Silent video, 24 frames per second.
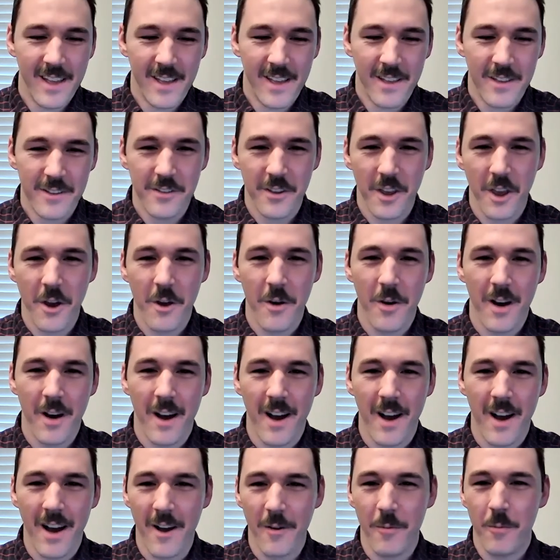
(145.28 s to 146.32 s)

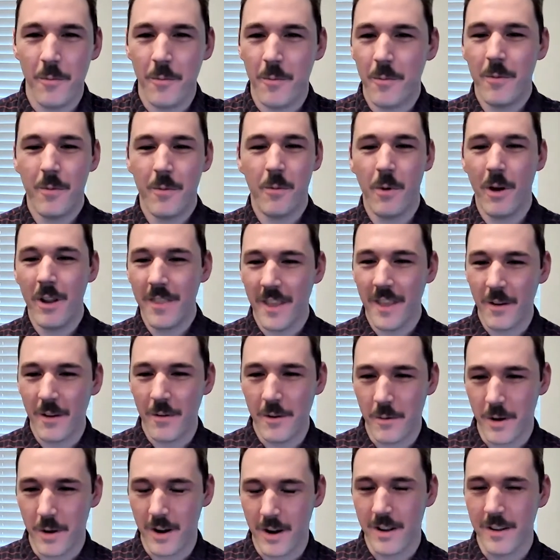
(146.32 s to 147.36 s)
So one thing we
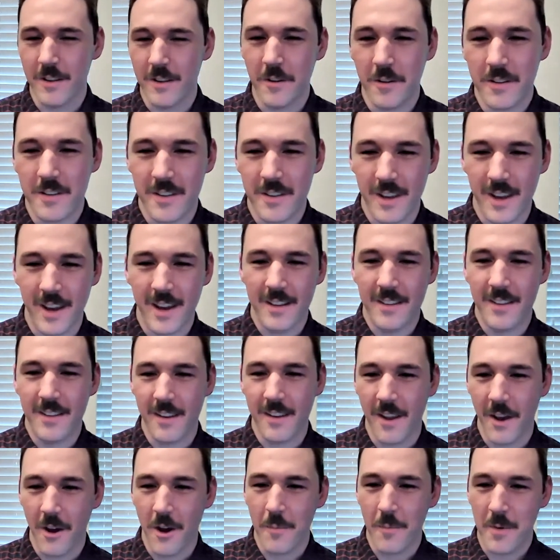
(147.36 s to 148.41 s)
want to do is to get to
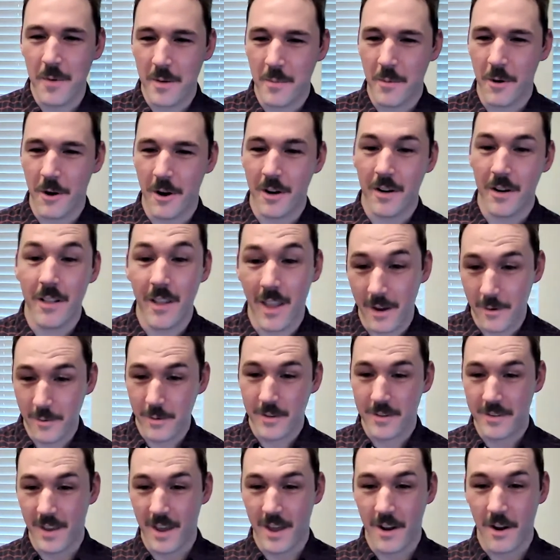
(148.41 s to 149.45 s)
know a bit more, like we
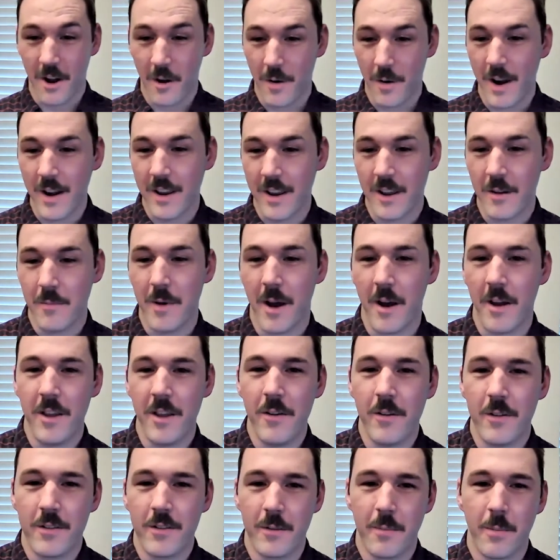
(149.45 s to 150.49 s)
said already, about
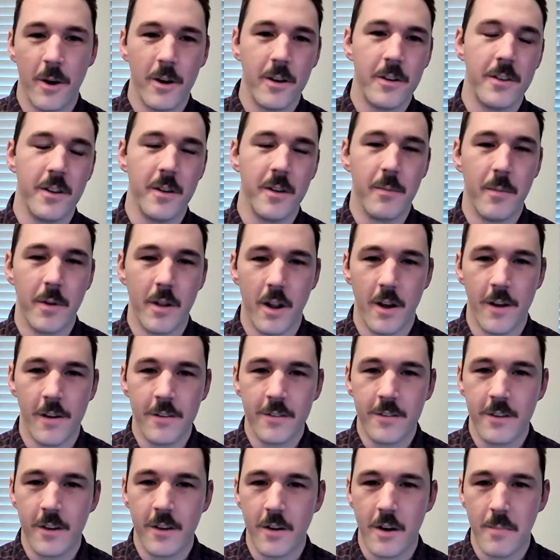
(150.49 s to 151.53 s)
you as a person, but
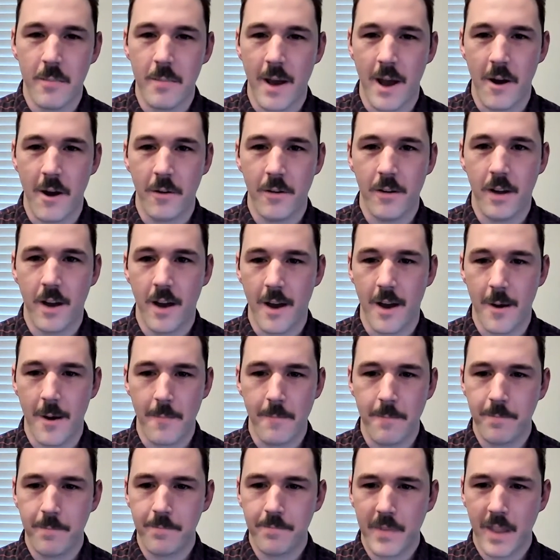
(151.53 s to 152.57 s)
also about
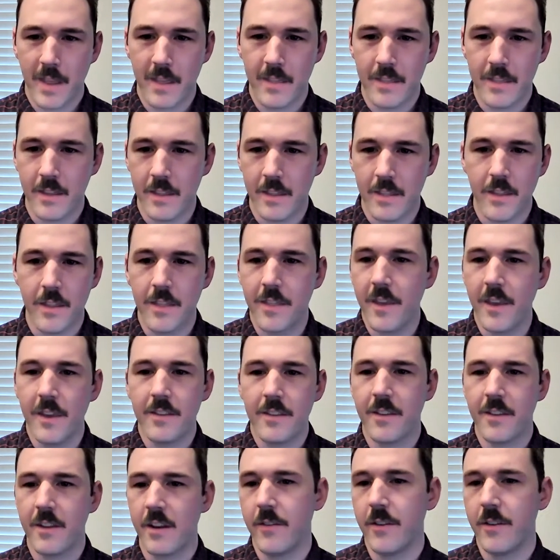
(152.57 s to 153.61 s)
the things
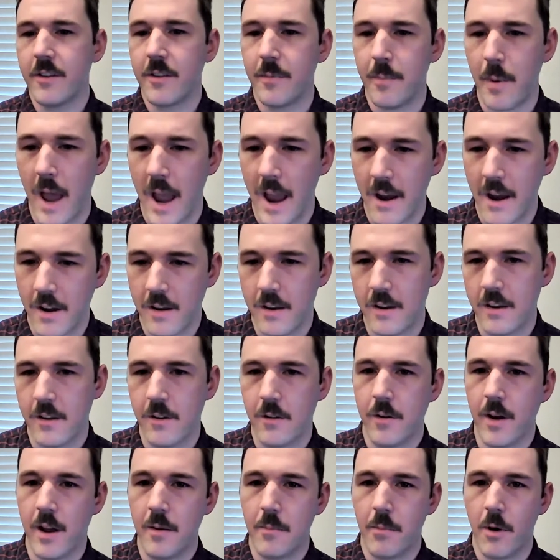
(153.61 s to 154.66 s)
that have inspired you
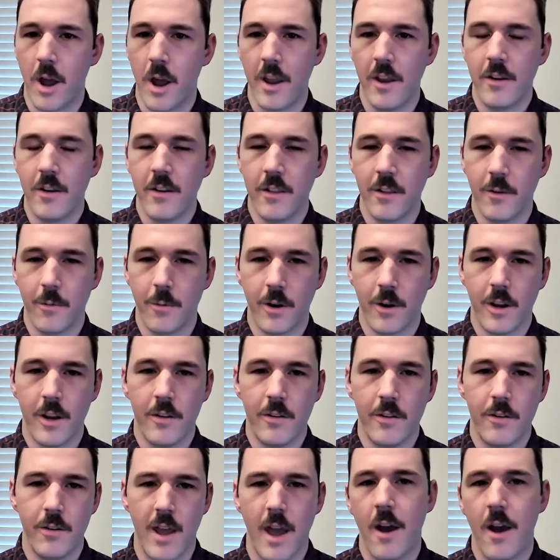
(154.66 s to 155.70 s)
and brought you to the work you
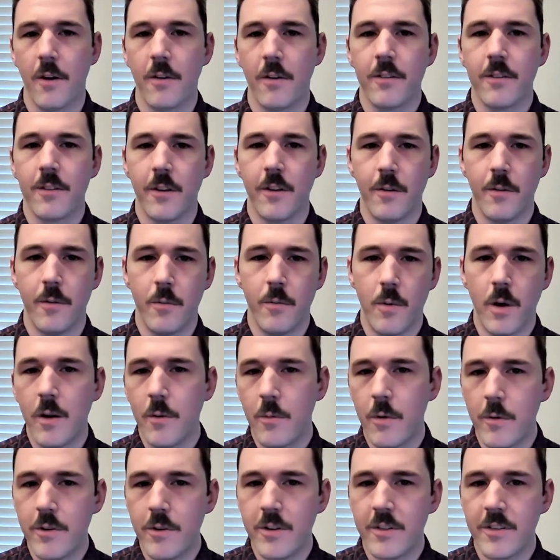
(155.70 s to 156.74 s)
do now. So what
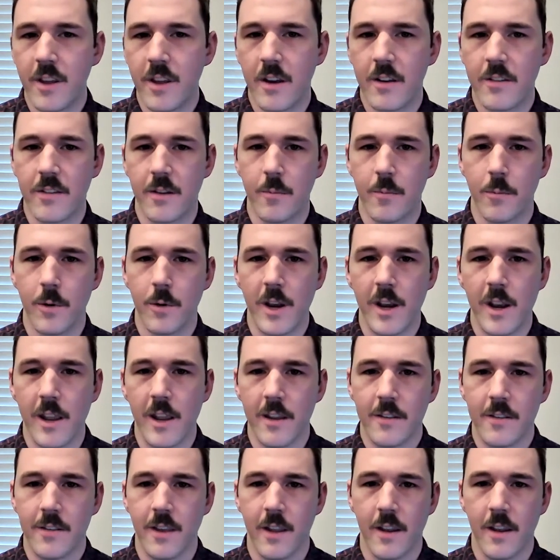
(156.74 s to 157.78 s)
would you say are some
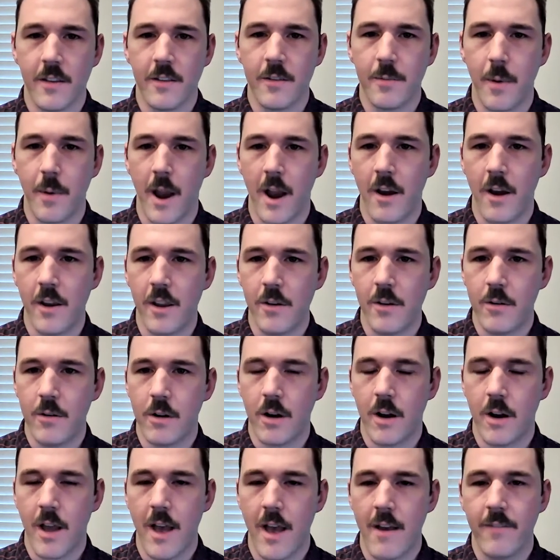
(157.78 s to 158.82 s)
readings that inspire you
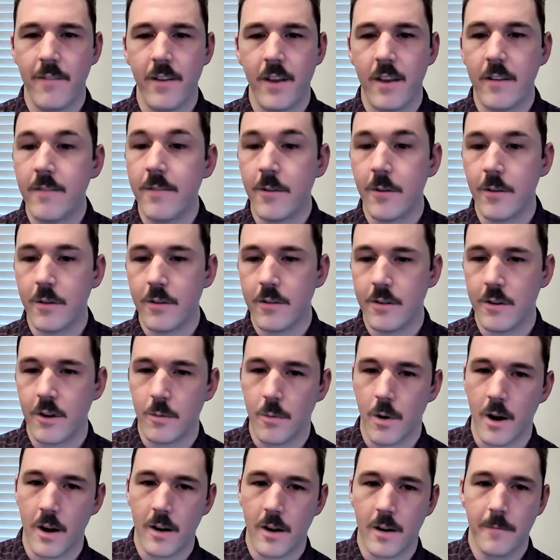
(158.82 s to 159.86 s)
or have influenced your
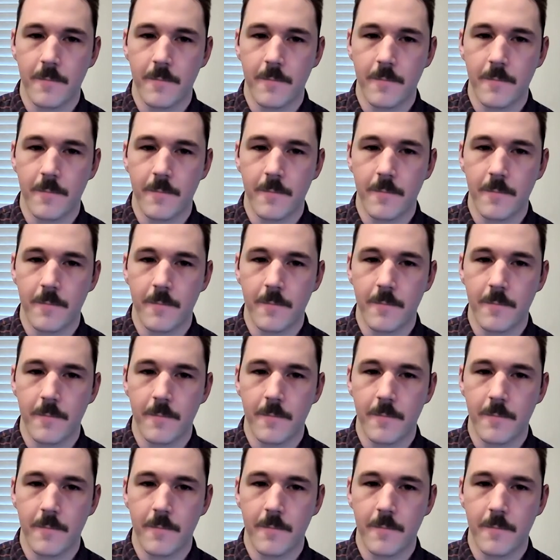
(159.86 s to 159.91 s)
work?